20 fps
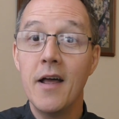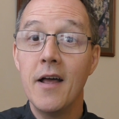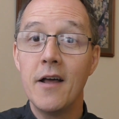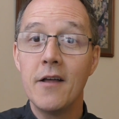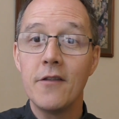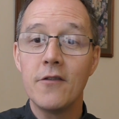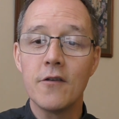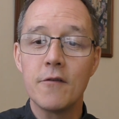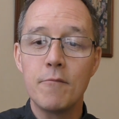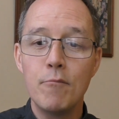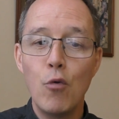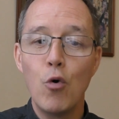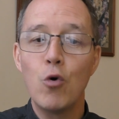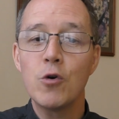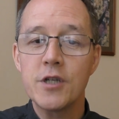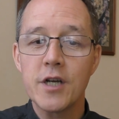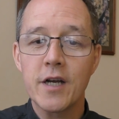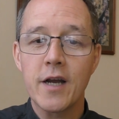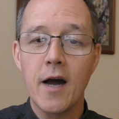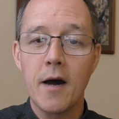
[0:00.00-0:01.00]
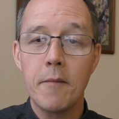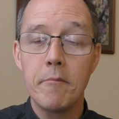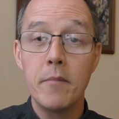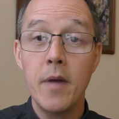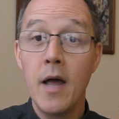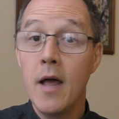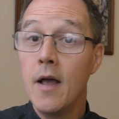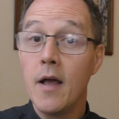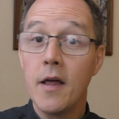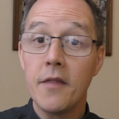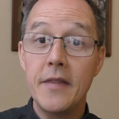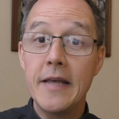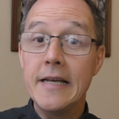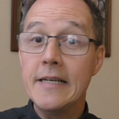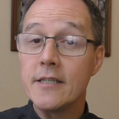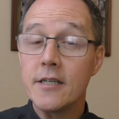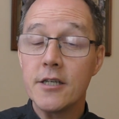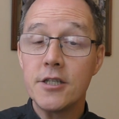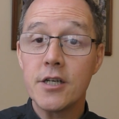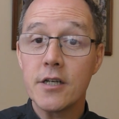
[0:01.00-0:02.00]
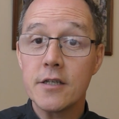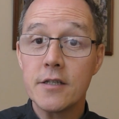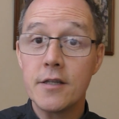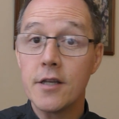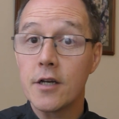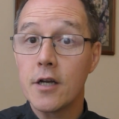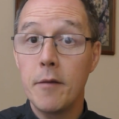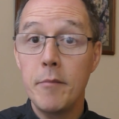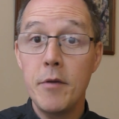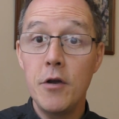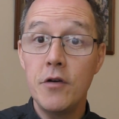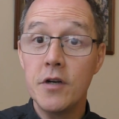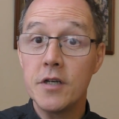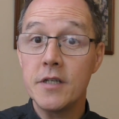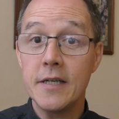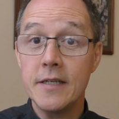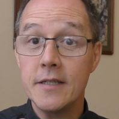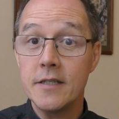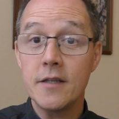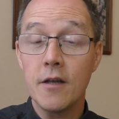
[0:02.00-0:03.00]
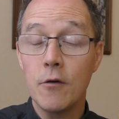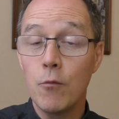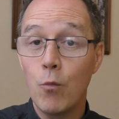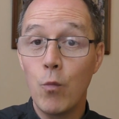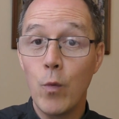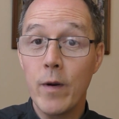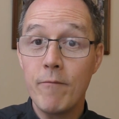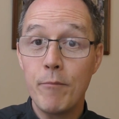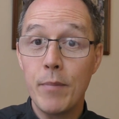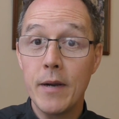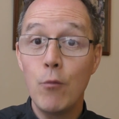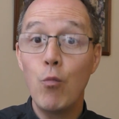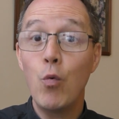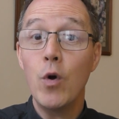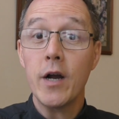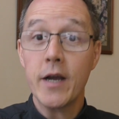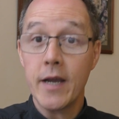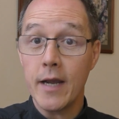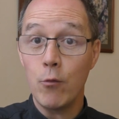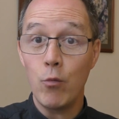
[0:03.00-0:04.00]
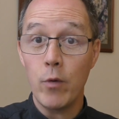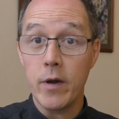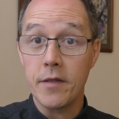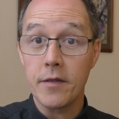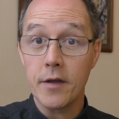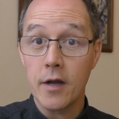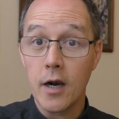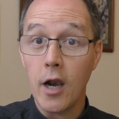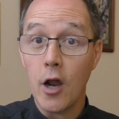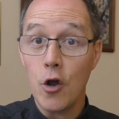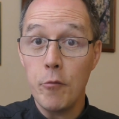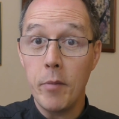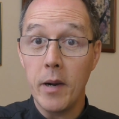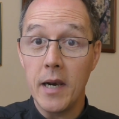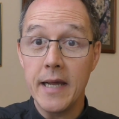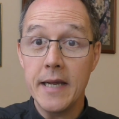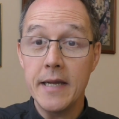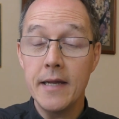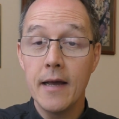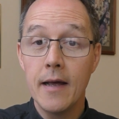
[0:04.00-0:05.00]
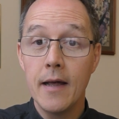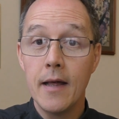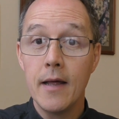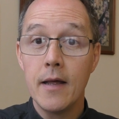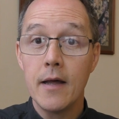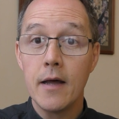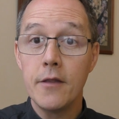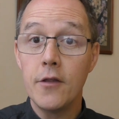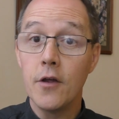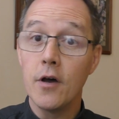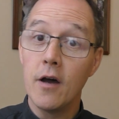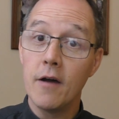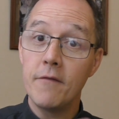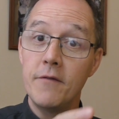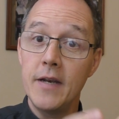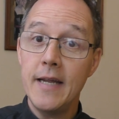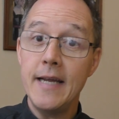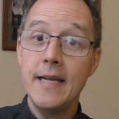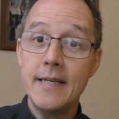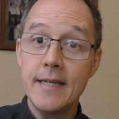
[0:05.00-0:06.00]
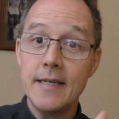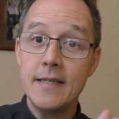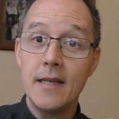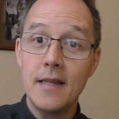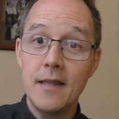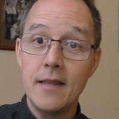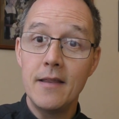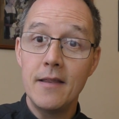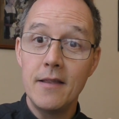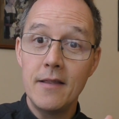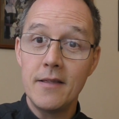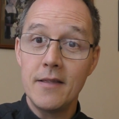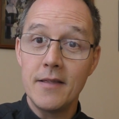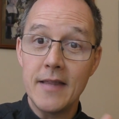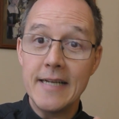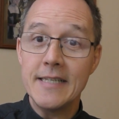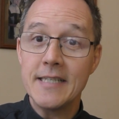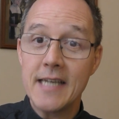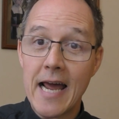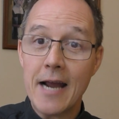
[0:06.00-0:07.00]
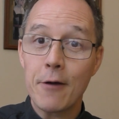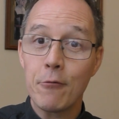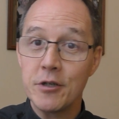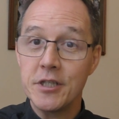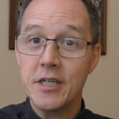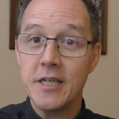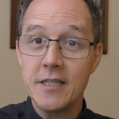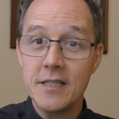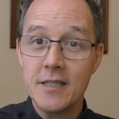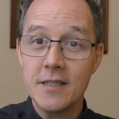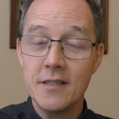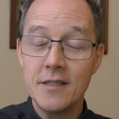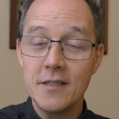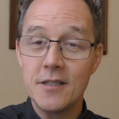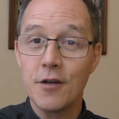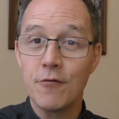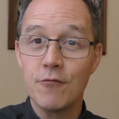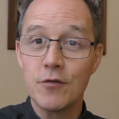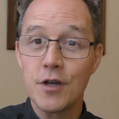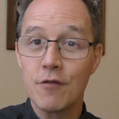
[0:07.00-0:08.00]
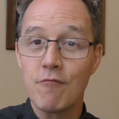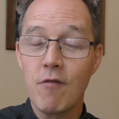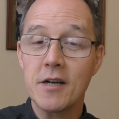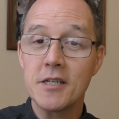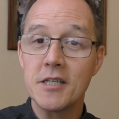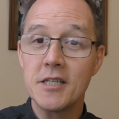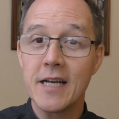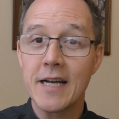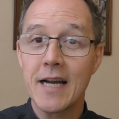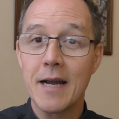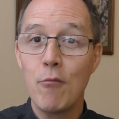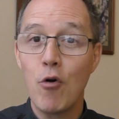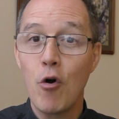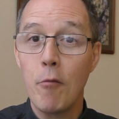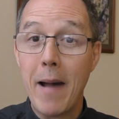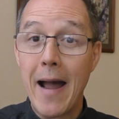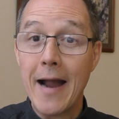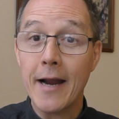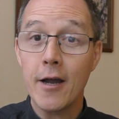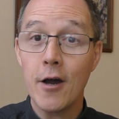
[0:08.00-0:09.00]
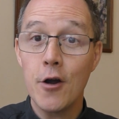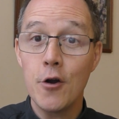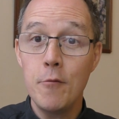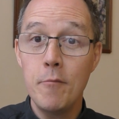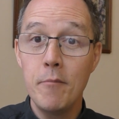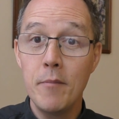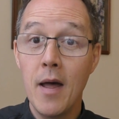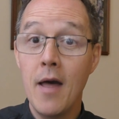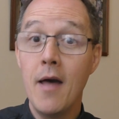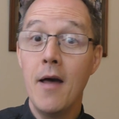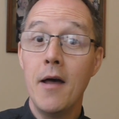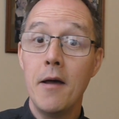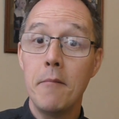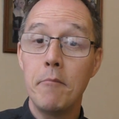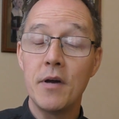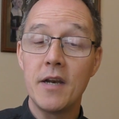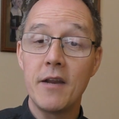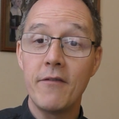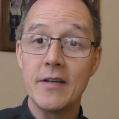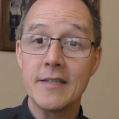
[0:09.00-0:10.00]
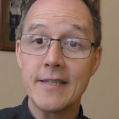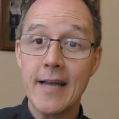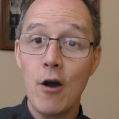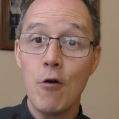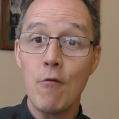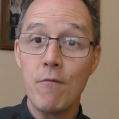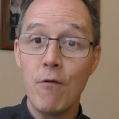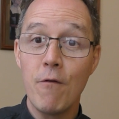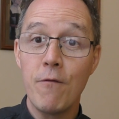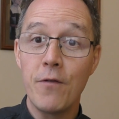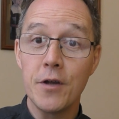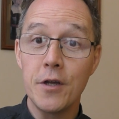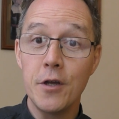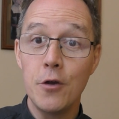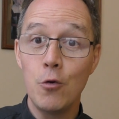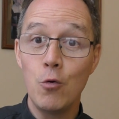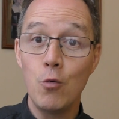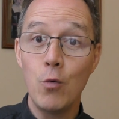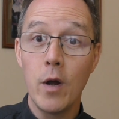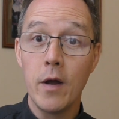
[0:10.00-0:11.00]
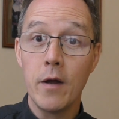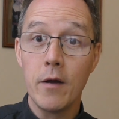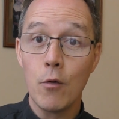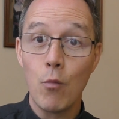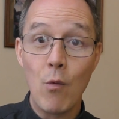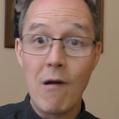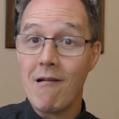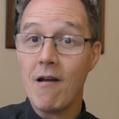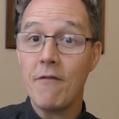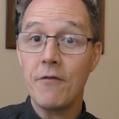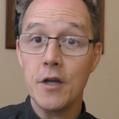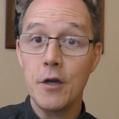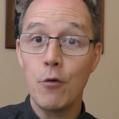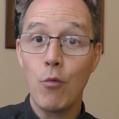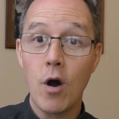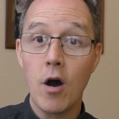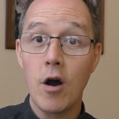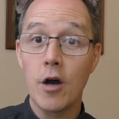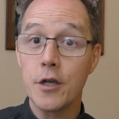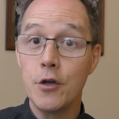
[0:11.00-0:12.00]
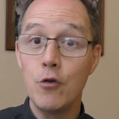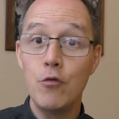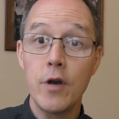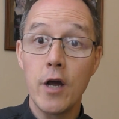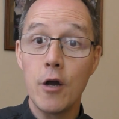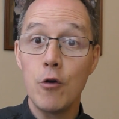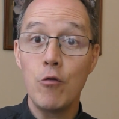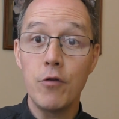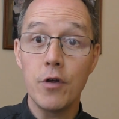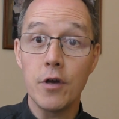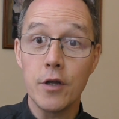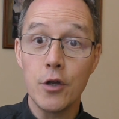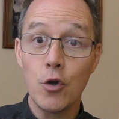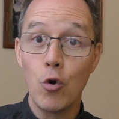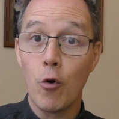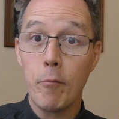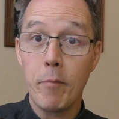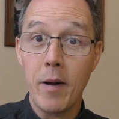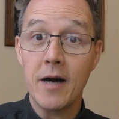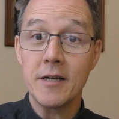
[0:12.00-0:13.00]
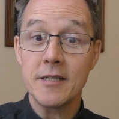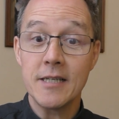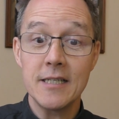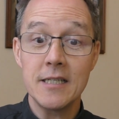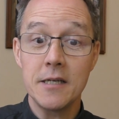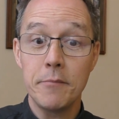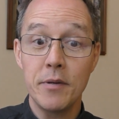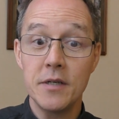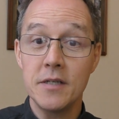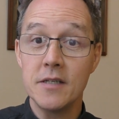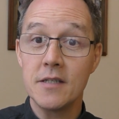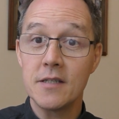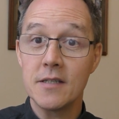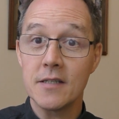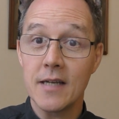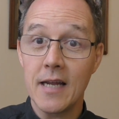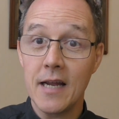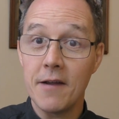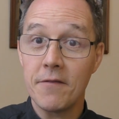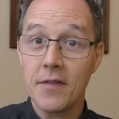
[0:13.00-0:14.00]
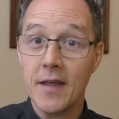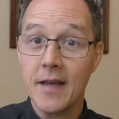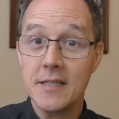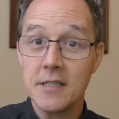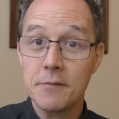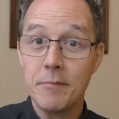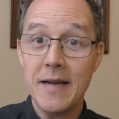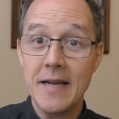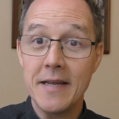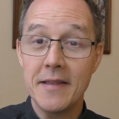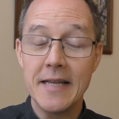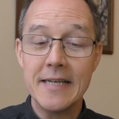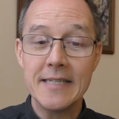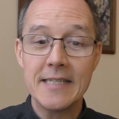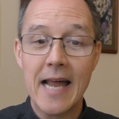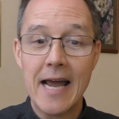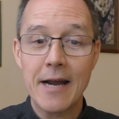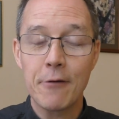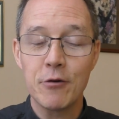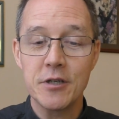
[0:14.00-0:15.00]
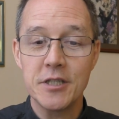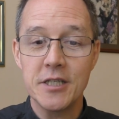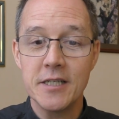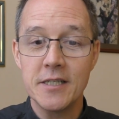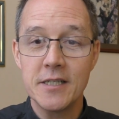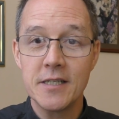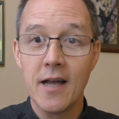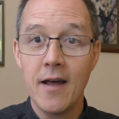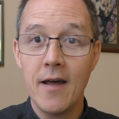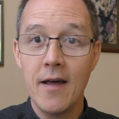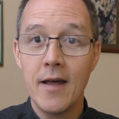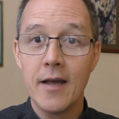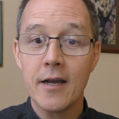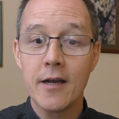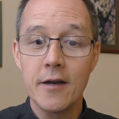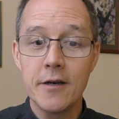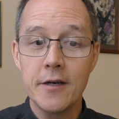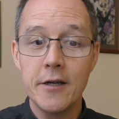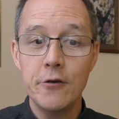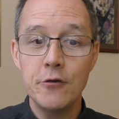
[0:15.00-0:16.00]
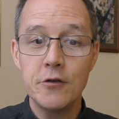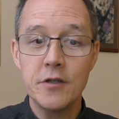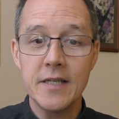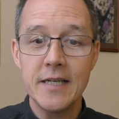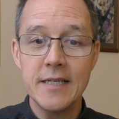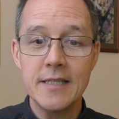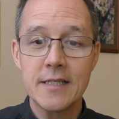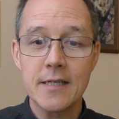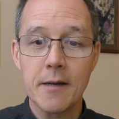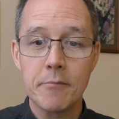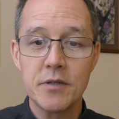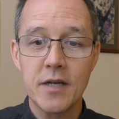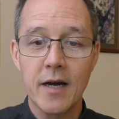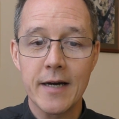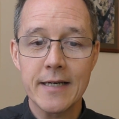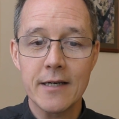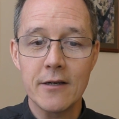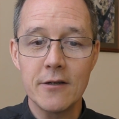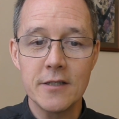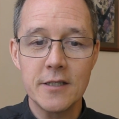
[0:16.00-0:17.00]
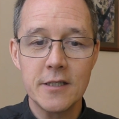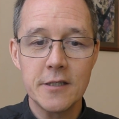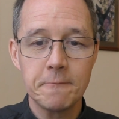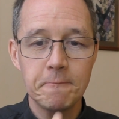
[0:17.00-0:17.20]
There's more to come. These are just the communities that we've been working with globally that have needed these languages to run Sycamore back home. But if it's helpful for you, wherever you are, you know that your participants, if they speak these languages, can use these subtitles.